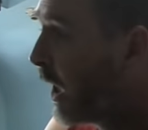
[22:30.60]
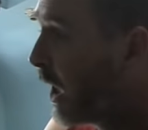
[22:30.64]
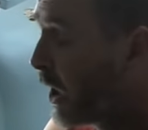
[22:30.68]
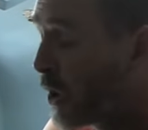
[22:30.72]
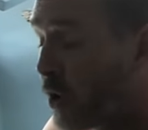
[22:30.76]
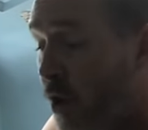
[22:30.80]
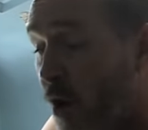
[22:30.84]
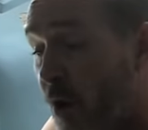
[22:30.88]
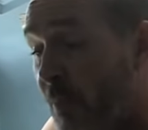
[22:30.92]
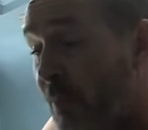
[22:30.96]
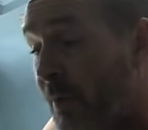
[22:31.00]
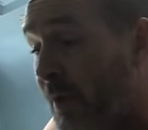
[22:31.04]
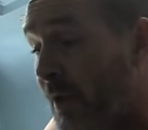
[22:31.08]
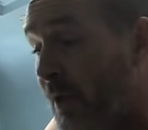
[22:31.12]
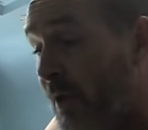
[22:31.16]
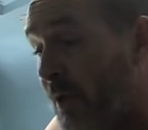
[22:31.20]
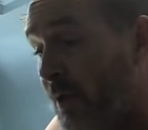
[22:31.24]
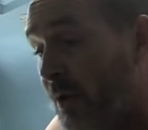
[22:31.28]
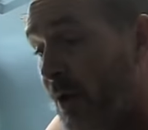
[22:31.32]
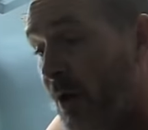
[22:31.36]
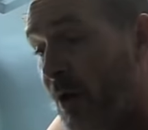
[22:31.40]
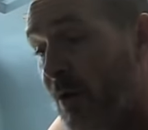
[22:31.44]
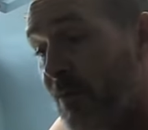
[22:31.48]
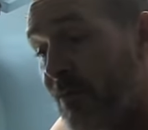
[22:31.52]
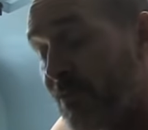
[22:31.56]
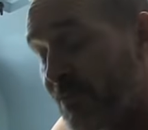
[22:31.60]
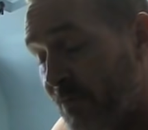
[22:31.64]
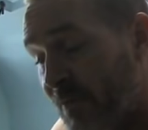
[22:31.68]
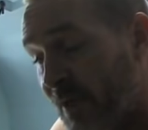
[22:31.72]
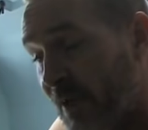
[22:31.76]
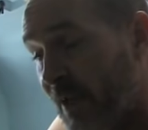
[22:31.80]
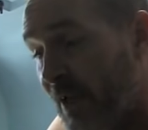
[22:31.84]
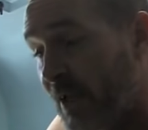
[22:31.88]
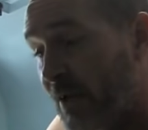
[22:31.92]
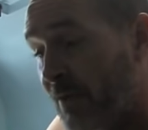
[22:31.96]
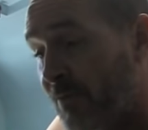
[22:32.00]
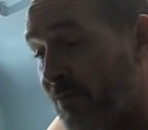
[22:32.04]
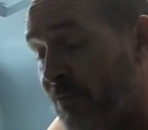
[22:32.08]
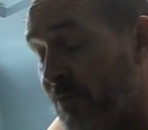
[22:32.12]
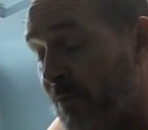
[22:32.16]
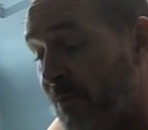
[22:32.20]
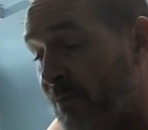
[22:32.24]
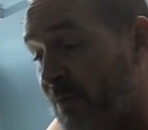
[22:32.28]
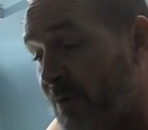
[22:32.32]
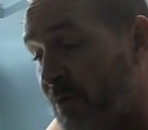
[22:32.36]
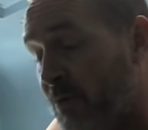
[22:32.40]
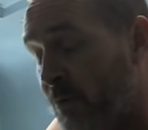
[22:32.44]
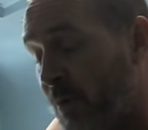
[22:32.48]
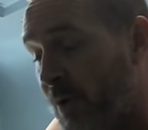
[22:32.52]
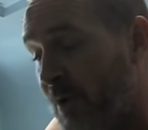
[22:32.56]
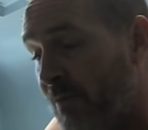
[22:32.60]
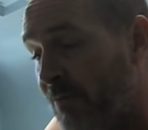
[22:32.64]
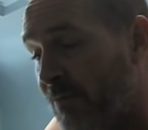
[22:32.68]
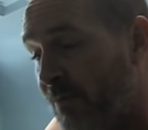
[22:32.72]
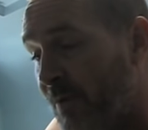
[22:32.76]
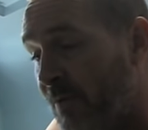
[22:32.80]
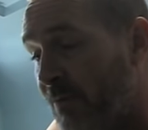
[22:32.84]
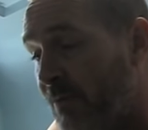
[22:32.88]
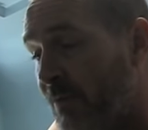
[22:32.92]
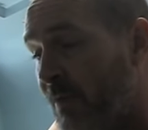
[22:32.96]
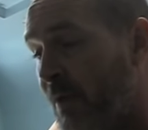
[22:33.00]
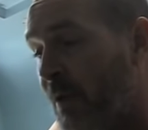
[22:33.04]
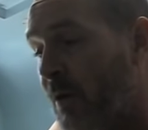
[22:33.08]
a copy of the letter from the 25th